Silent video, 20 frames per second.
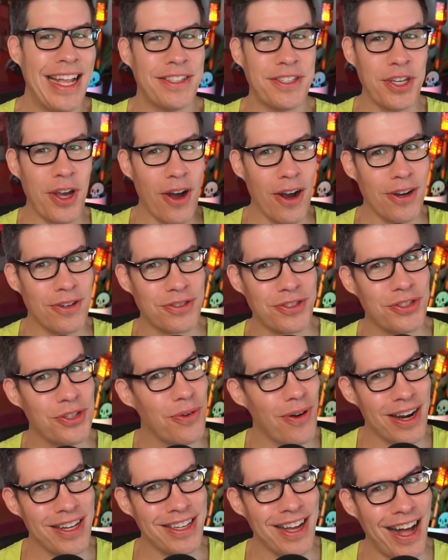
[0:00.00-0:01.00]
It's yours. You
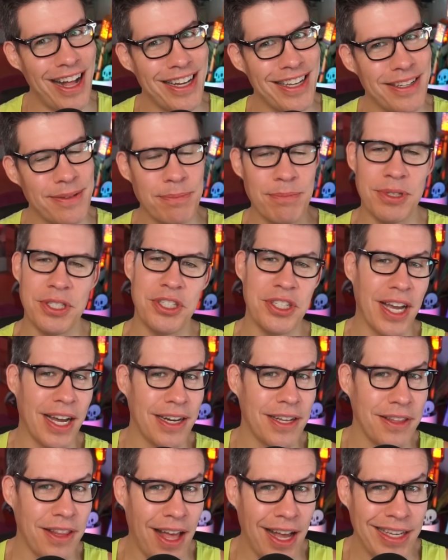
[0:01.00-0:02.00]
already got it, but you got
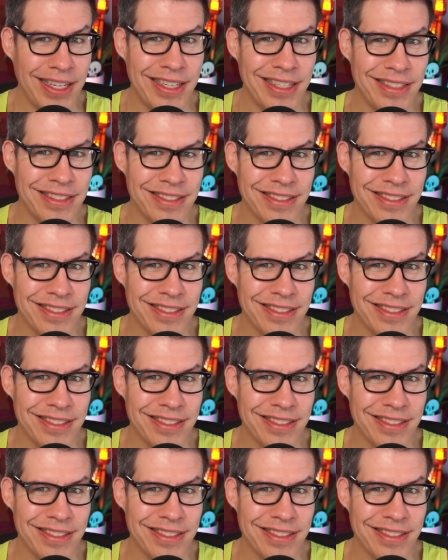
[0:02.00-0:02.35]
to unlock it.